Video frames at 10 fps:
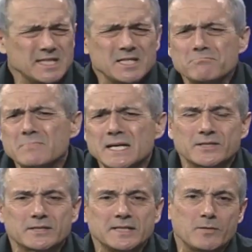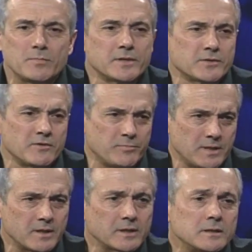immense numbers of
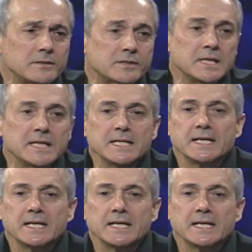particles,